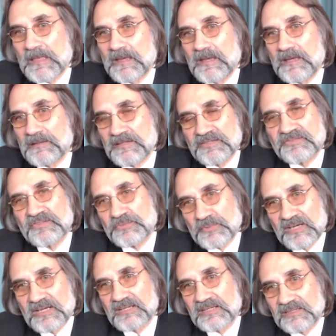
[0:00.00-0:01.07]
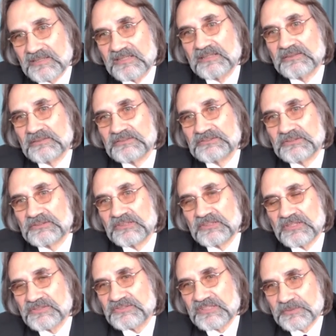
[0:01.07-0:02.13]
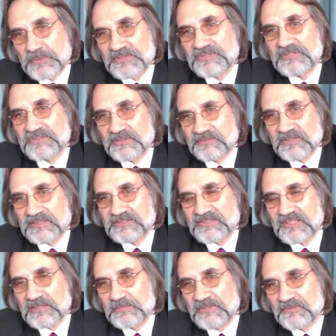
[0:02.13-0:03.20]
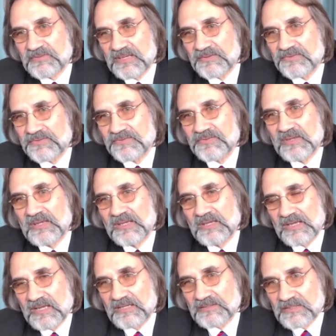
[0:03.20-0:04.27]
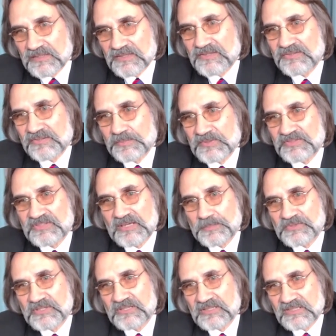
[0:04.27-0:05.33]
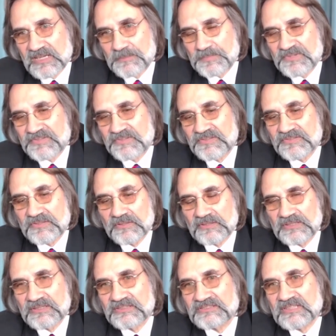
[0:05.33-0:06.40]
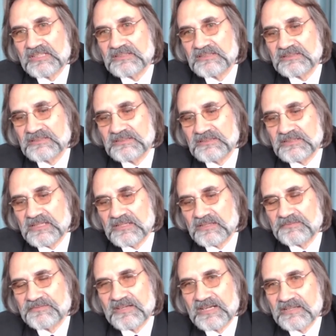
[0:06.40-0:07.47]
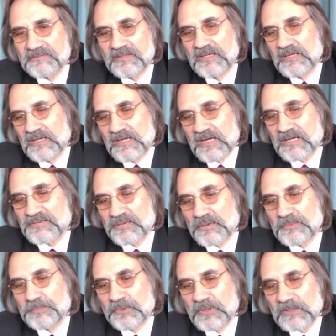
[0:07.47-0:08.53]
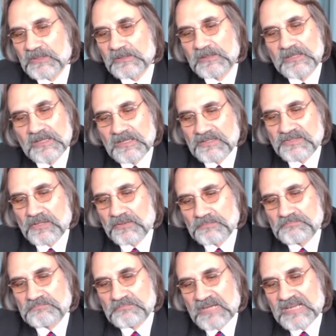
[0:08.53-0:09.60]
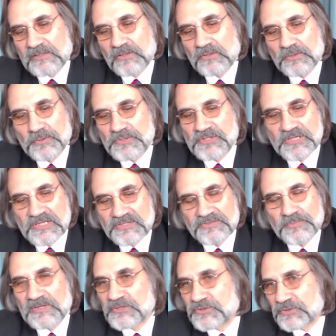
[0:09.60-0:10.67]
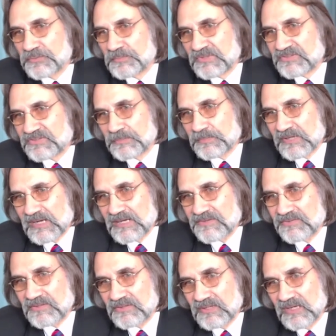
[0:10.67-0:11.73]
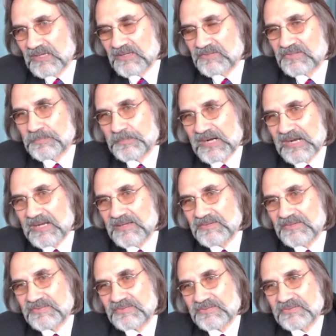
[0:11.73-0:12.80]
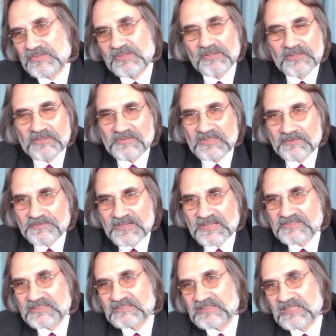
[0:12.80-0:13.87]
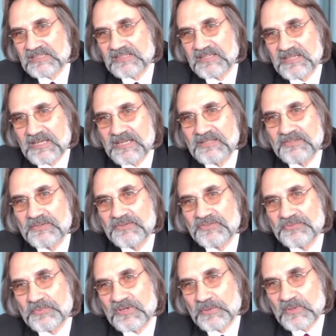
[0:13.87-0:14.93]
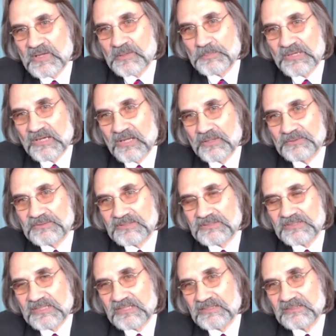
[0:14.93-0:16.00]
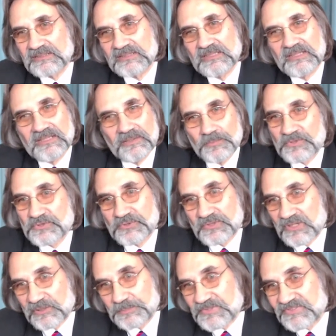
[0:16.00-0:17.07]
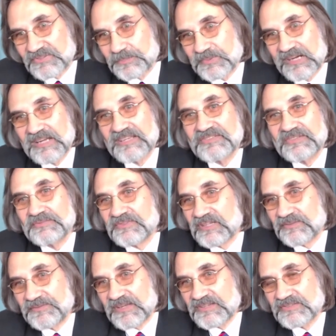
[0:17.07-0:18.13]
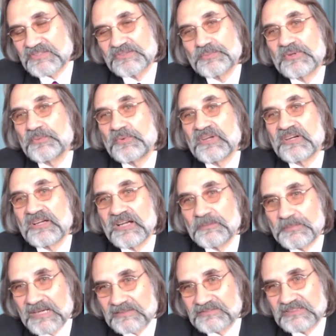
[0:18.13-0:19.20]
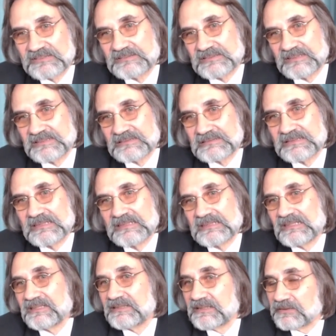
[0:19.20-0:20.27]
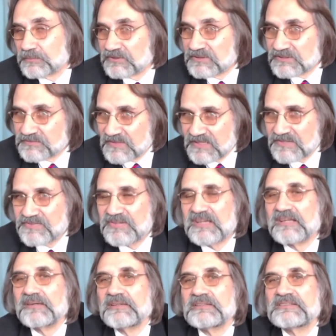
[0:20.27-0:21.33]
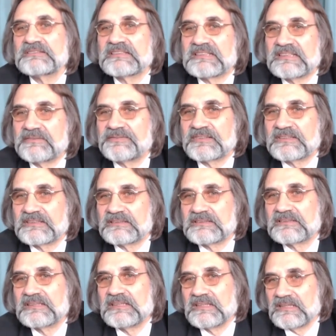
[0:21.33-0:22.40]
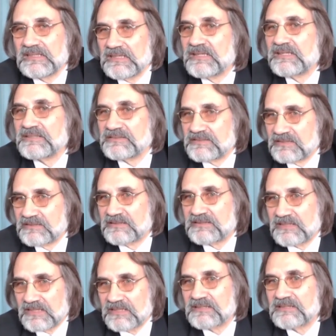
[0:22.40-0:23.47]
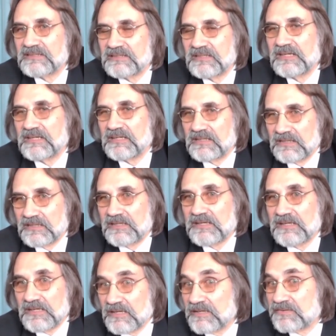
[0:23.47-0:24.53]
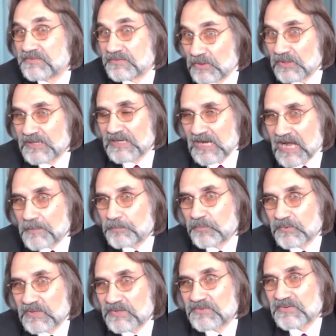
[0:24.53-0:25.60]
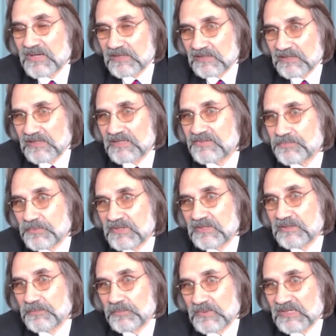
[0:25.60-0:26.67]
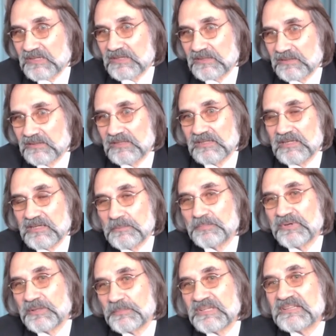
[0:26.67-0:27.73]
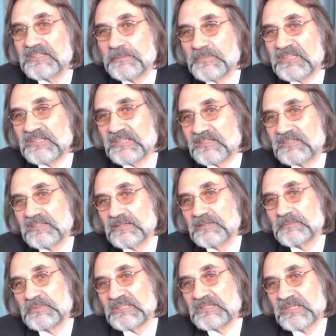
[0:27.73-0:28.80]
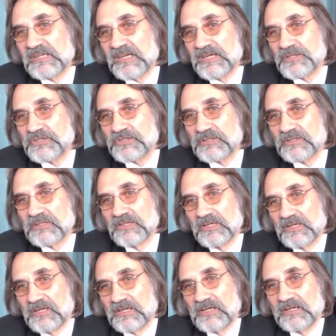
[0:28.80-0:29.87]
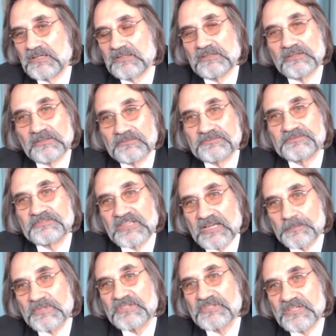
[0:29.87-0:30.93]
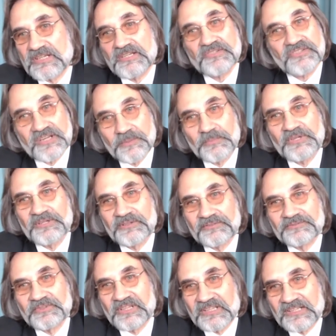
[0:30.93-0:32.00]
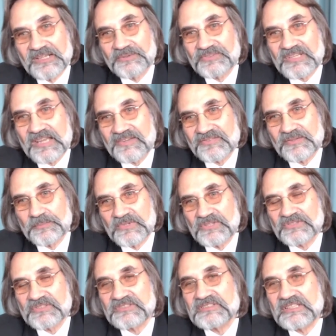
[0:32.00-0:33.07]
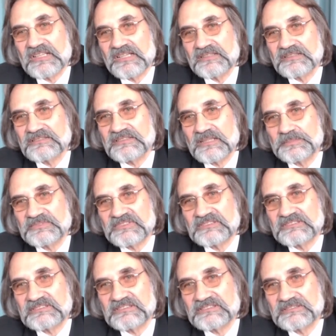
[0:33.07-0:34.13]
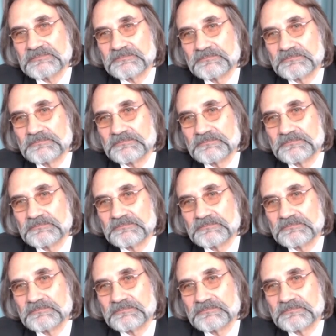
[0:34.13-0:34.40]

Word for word: And this is why I think also the consequences of extreme events and the risk perception that IPCC already started in the AR5 are so important. So my conclusion is one shouldn't be surprised. Surprised, you know, if there are phases like hiatus where we are below the trend, we should not be surprised if there are phases when we are above the trend. I think what is very significant is that the trend uh, is going upwards unless we, we can implement immediate mitigation. Uh, of climate change, namely of greenhouse gas emissions and other substances.